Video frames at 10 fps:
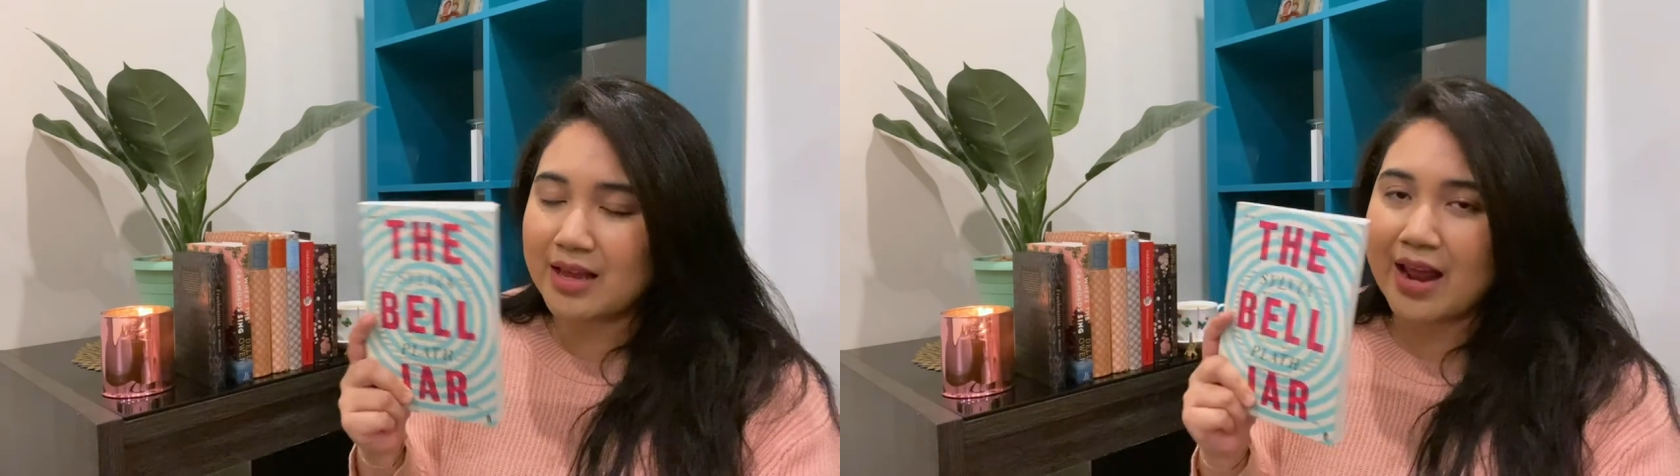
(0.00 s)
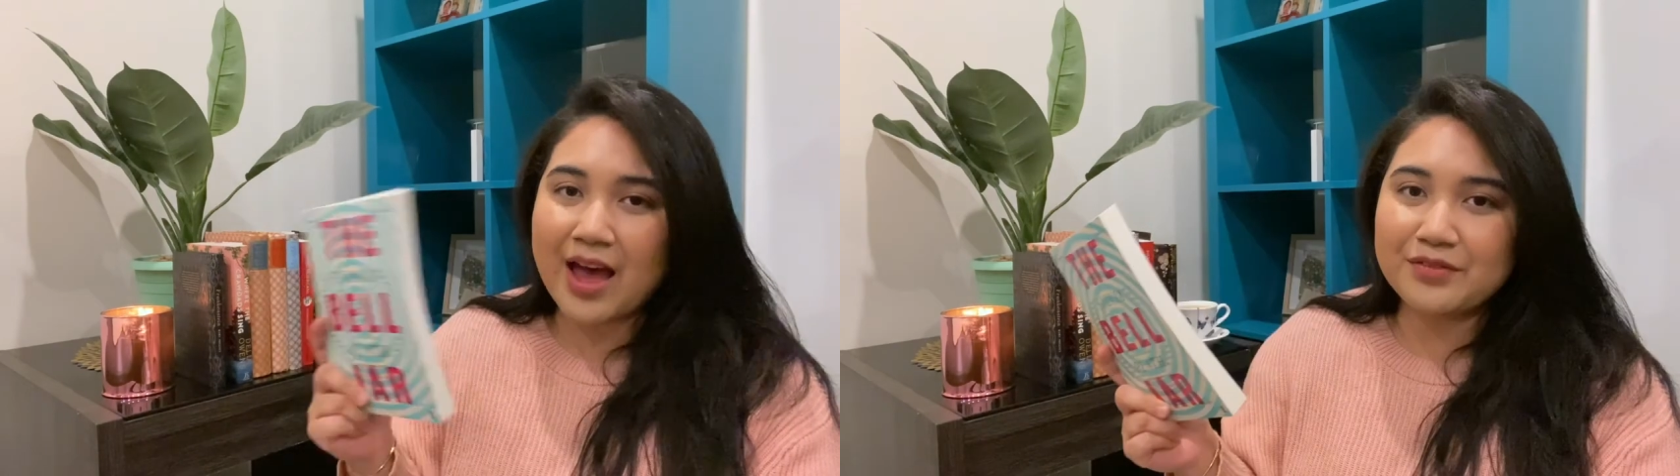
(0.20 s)

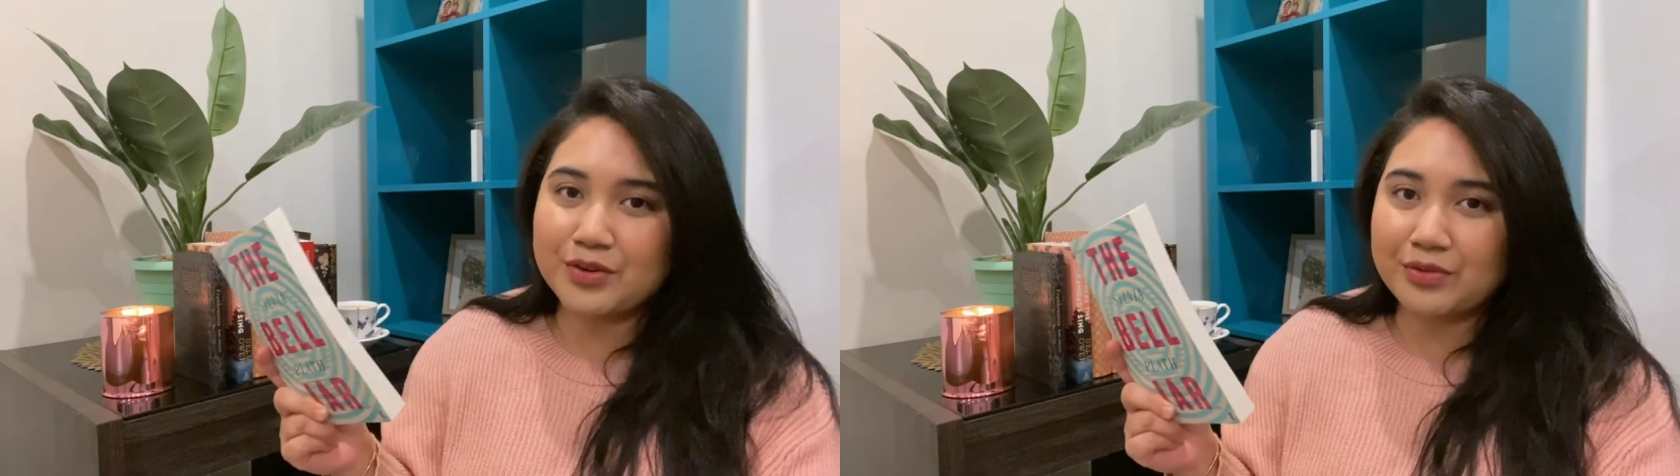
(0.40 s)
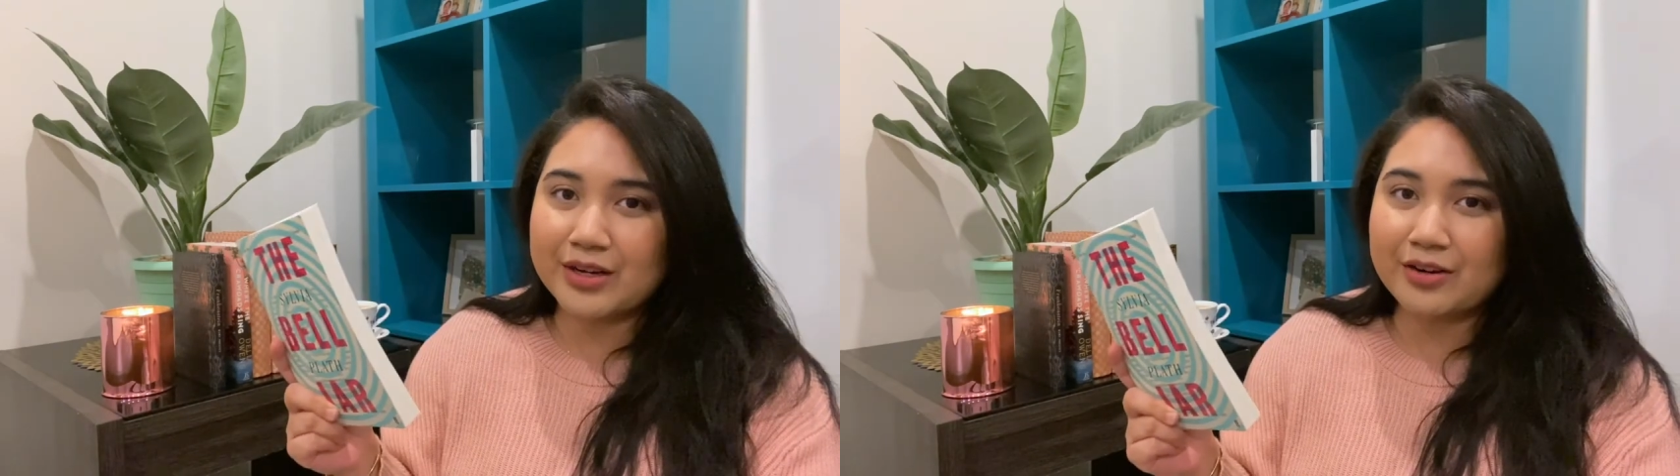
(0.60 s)
an
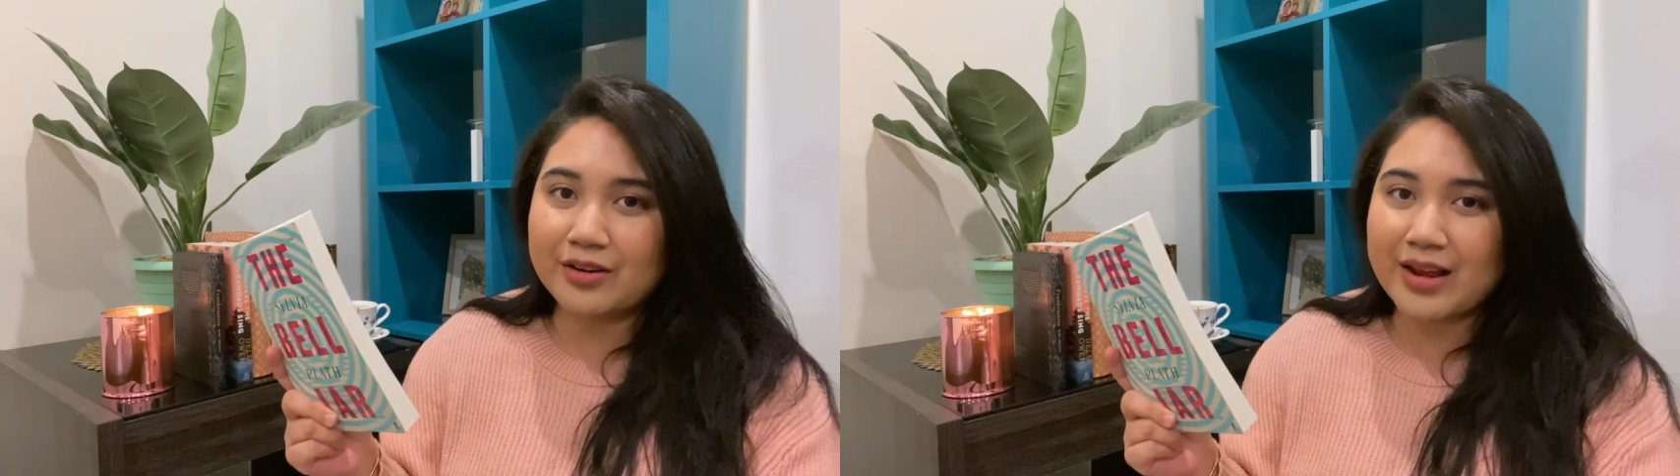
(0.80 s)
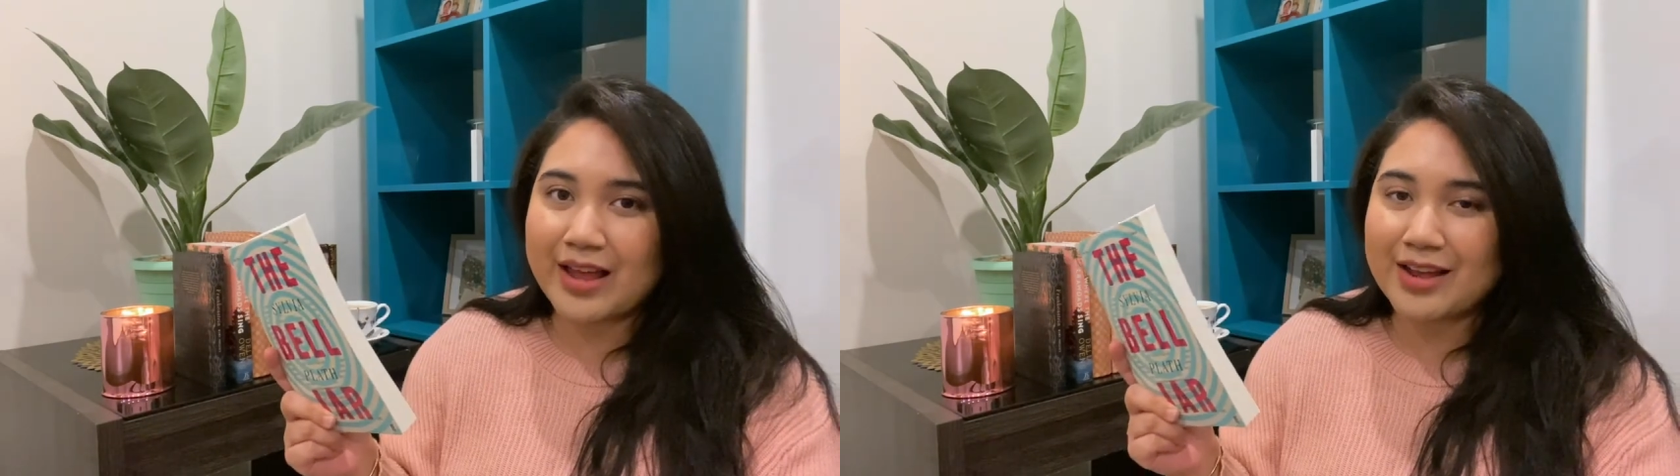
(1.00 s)
avid
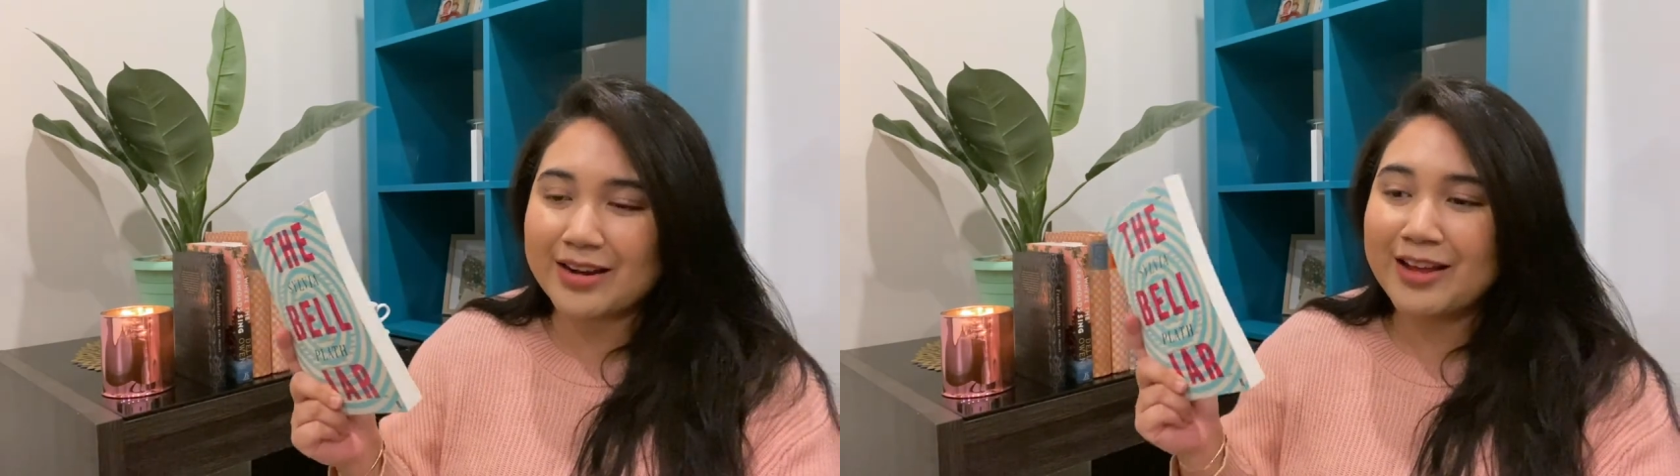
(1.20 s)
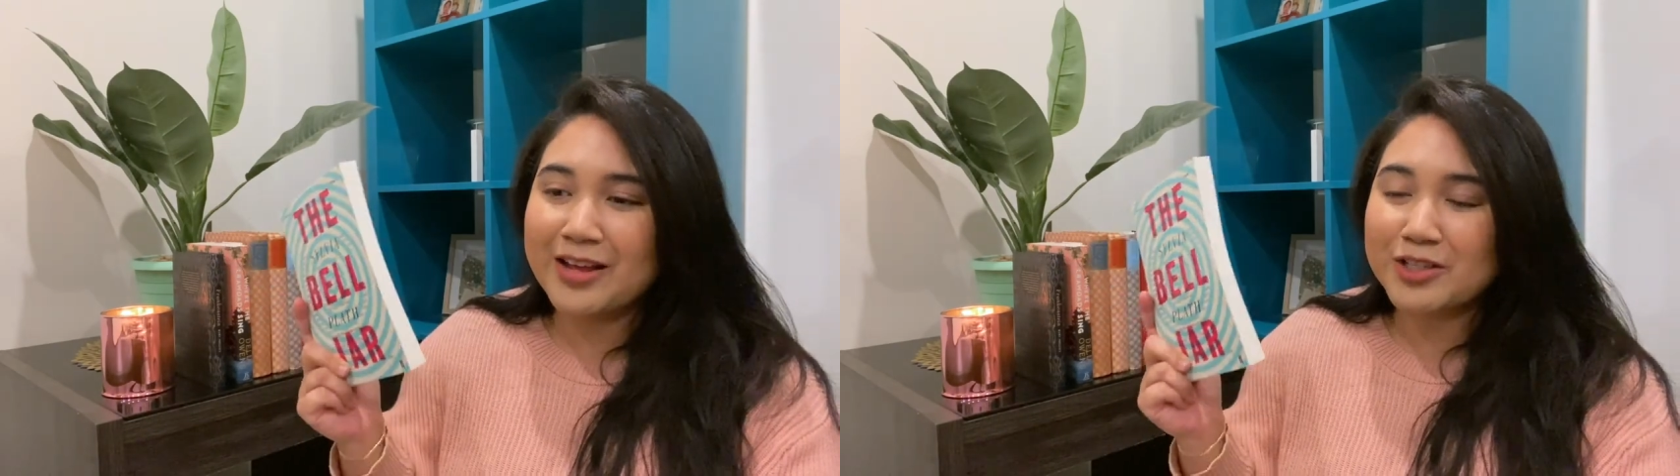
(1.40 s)
reader and